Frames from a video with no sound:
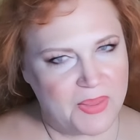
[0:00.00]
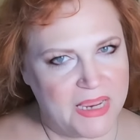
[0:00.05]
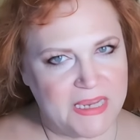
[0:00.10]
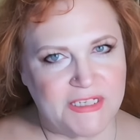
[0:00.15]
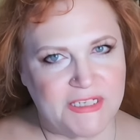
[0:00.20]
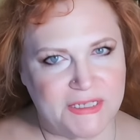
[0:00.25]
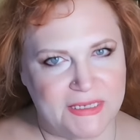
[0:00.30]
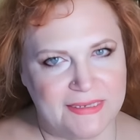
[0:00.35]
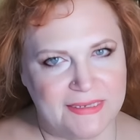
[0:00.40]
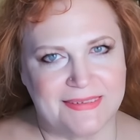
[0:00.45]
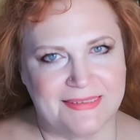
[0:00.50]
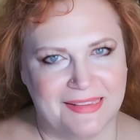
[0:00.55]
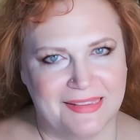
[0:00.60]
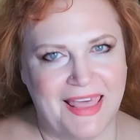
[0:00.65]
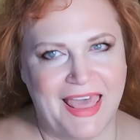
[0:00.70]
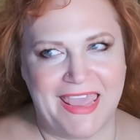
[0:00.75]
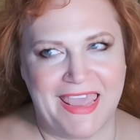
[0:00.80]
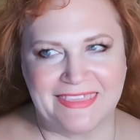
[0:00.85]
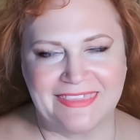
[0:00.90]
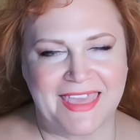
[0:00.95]
patients
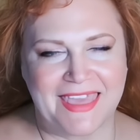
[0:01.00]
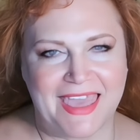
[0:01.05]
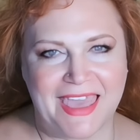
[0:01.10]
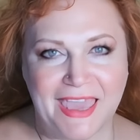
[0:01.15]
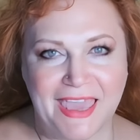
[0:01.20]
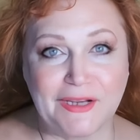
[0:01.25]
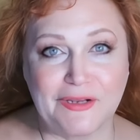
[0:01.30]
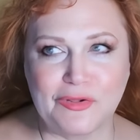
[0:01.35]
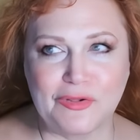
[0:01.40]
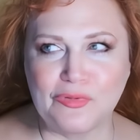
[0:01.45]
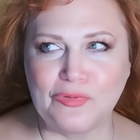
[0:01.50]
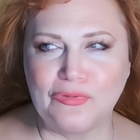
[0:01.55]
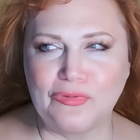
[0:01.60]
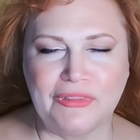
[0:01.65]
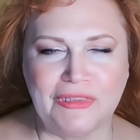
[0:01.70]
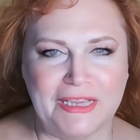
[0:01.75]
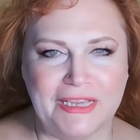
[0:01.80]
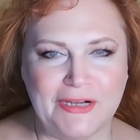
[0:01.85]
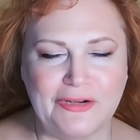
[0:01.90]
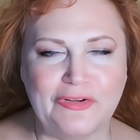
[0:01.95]
like that who
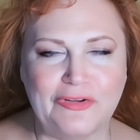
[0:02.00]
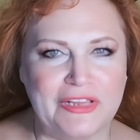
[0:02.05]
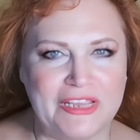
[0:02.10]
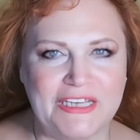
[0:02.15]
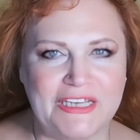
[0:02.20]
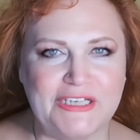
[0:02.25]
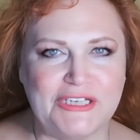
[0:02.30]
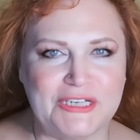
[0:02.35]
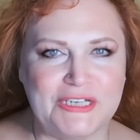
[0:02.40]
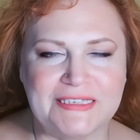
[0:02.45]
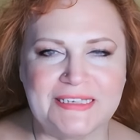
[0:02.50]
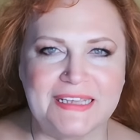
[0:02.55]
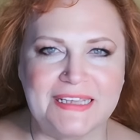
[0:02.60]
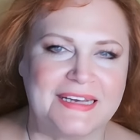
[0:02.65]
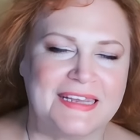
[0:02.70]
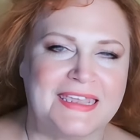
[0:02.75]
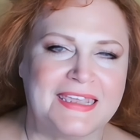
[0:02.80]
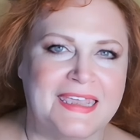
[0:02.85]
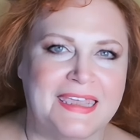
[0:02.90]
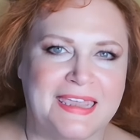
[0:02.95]
literally just
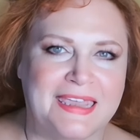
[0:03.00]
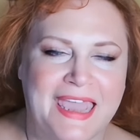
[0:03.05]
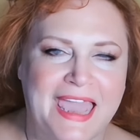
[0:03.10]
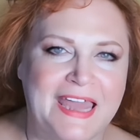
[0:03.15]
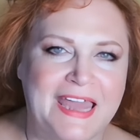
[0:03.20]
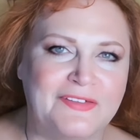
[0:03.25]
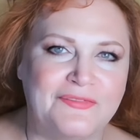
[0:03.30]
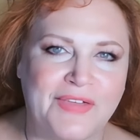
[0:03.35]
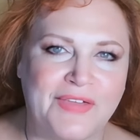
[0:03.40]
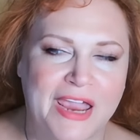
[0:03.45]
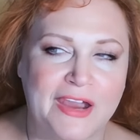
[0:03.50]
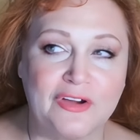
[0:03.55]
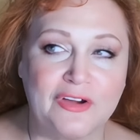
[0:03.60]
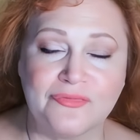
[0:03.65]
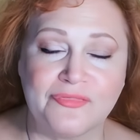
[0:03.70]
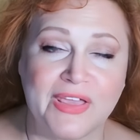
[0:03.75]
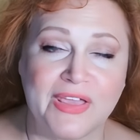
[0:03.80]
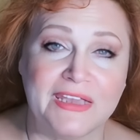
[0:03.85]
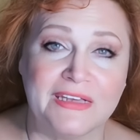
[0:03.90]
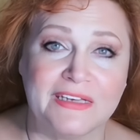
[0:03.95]
get a kick out of
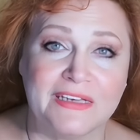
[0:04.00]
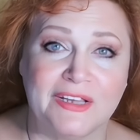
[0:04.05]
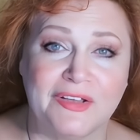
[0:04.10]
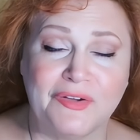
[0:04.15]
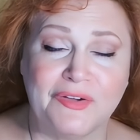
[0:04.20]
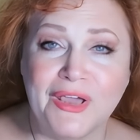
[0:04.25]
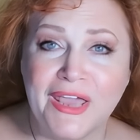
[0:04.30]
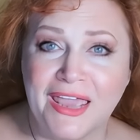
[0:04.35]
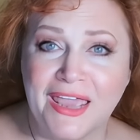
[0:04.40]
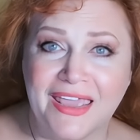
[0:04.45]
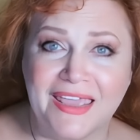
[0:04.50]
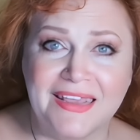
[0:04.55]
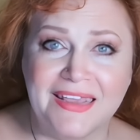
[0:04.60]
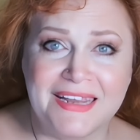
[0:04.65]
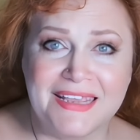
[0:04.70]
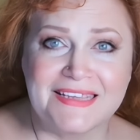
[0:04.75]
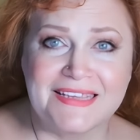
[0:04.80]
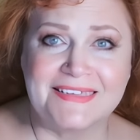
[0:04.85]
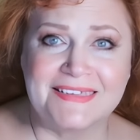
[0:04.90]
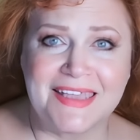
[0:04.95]
aggravating you.
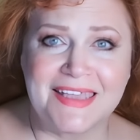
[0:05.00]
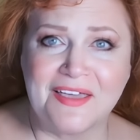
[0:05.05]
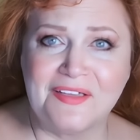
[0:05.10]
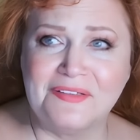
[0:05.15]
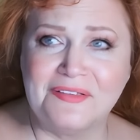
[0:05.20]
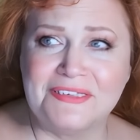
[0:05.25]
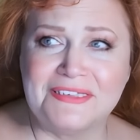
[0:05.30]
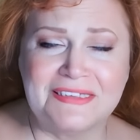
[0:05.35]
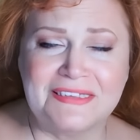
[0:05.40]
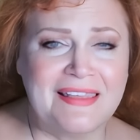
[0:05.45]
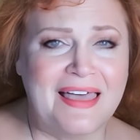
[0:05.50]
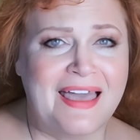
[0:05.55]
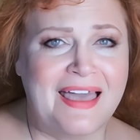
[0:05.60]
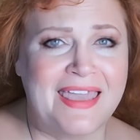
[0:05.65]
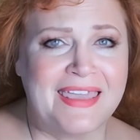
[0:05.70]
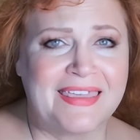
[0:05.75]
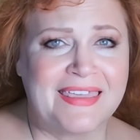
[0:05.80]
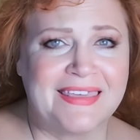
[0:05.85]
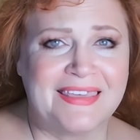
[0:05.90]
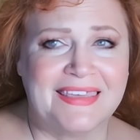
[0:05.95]
And it sounds
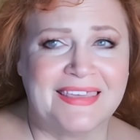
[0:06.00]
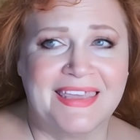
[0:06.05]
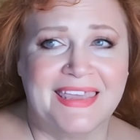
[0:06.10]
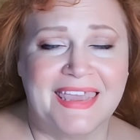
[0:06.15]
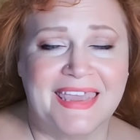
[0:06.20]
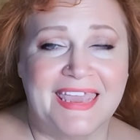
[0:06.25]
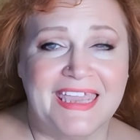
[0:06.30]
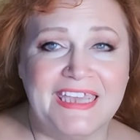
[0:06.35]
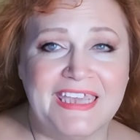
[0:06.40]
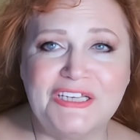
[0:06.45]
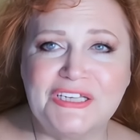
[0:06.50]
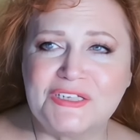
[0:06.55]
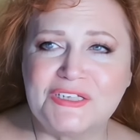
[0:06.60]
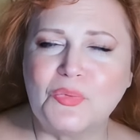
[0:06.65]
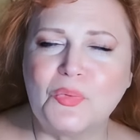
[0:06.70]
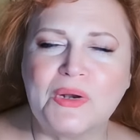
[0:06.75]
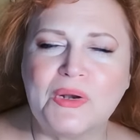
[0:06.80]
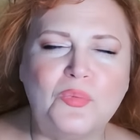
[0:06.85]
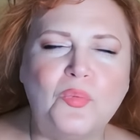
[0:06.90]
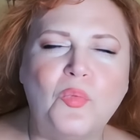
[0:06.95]
like he
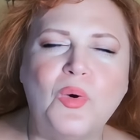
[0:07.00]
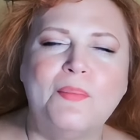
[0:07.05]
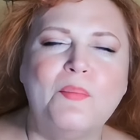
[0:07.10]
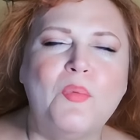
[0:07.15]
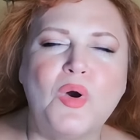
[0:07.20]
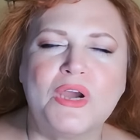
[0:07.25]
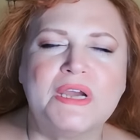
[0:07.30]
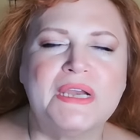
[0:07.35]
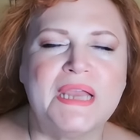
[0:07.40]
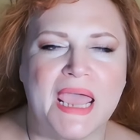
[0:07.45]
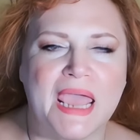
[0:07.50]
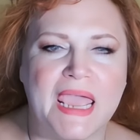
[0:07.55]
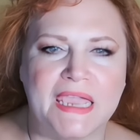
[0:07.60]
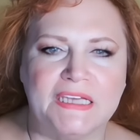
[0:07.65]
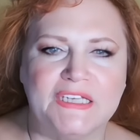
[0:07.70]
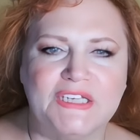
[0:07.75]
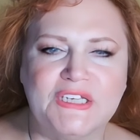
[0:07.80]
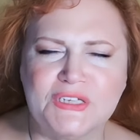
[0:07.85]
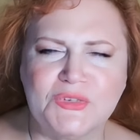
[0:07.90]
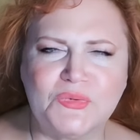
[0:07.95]
just wanted one more
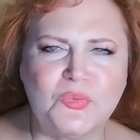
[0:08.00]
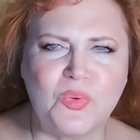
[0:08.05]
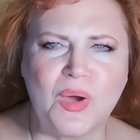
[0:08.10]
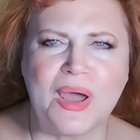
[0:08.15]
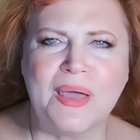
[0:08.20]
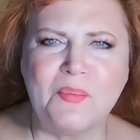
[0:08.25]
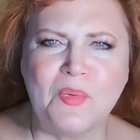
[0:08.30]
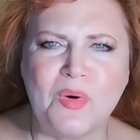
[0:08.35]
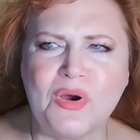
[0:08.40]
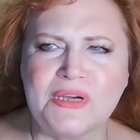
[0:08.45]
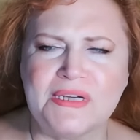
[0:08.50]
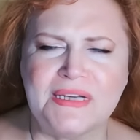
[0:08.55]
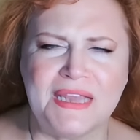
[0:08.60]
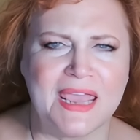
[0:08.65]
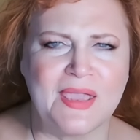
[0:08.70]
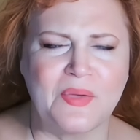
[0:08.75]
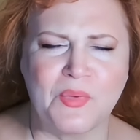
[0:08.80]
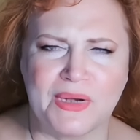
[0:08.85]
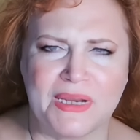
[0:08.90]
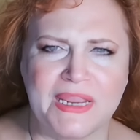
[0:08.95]
day, just one more
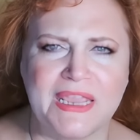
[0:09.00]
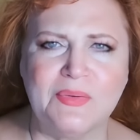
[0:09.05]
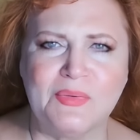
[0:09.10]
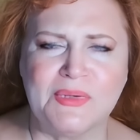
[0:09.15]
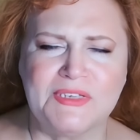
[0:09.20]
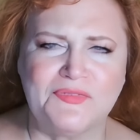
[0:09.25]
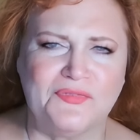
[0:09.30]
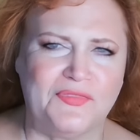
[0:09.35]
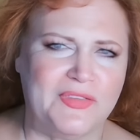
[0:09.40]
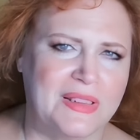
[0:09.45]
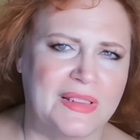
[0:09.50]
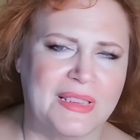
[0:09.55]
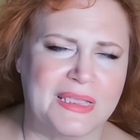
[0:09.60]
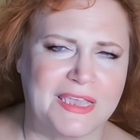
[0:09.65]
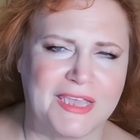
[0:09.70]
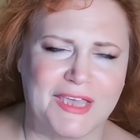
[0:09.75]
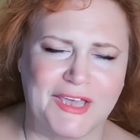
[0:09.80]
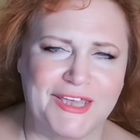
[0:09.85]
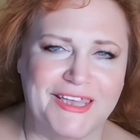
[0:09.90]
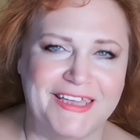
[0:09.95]
day when he was
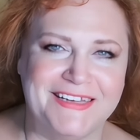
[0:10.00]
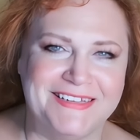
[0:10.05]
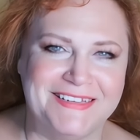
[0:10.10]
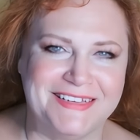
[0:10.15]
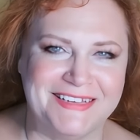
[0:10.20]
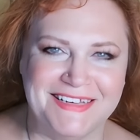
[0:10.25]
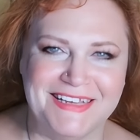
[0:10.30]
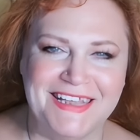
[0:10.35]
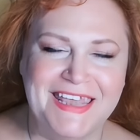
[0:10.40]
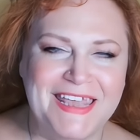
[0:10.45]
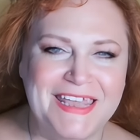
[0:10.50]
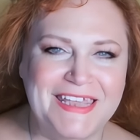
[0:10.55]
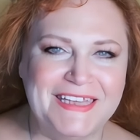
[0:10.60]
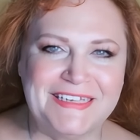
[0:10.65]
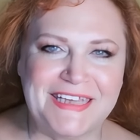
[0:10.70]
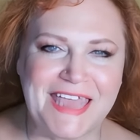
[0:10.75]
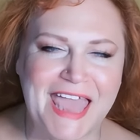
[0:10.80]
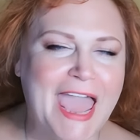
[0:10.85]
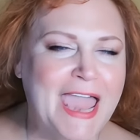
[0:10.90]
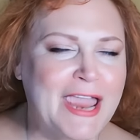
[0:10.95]
feeling good
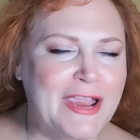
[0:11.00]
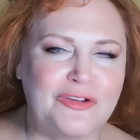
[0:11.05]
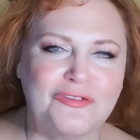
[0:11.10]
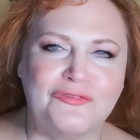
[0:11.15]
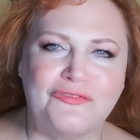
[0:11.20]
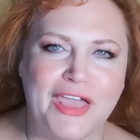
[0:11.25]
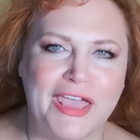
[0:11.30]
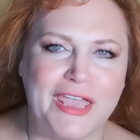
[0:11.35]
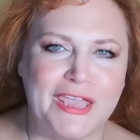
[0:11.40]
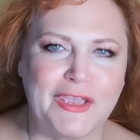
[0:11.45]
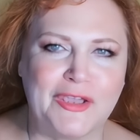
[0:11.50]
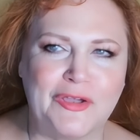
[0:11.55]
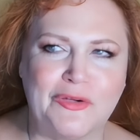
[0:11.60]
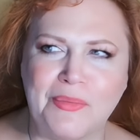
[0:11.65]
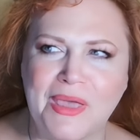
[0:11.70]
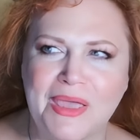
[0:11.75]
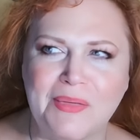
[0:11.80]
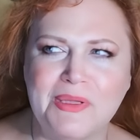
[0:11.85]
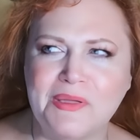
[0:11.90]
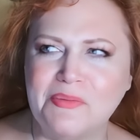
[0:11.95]
to aggravate
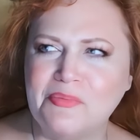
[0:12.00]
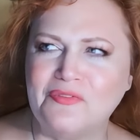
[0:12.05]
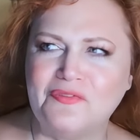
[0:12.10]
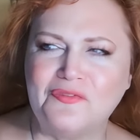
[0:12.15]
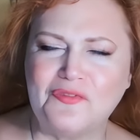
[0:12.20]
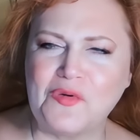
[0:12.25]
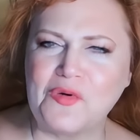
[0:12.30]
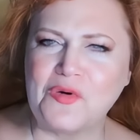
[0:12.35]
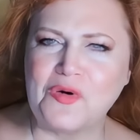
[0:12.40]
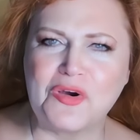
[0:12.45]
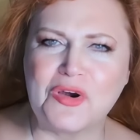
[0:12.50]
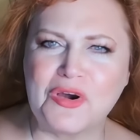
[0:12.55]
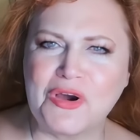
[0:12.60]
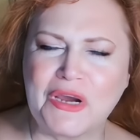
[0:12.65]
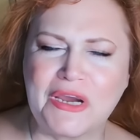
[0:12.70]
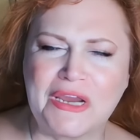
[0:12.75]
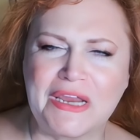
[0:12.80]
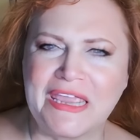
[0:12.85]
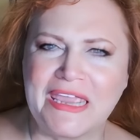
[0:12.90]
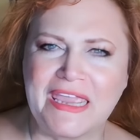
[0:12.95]
you. Maybe
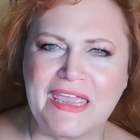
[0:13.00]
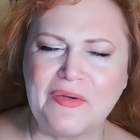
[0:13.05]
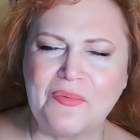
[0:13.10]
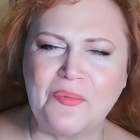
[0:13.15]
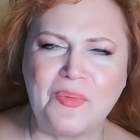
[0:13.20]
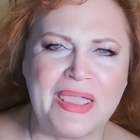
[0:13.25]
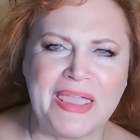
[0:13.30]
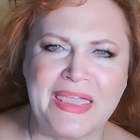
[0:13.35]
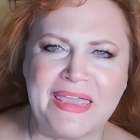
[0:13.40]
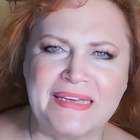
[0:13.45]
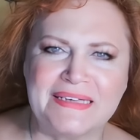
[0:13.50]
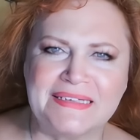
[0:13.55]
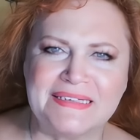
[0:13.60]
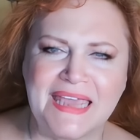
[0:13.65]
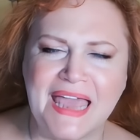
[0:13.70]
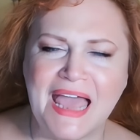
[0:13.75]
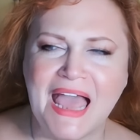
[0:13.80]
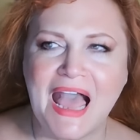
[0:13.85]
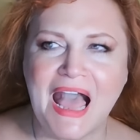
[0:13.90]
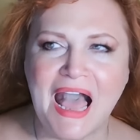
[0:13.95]
before he went.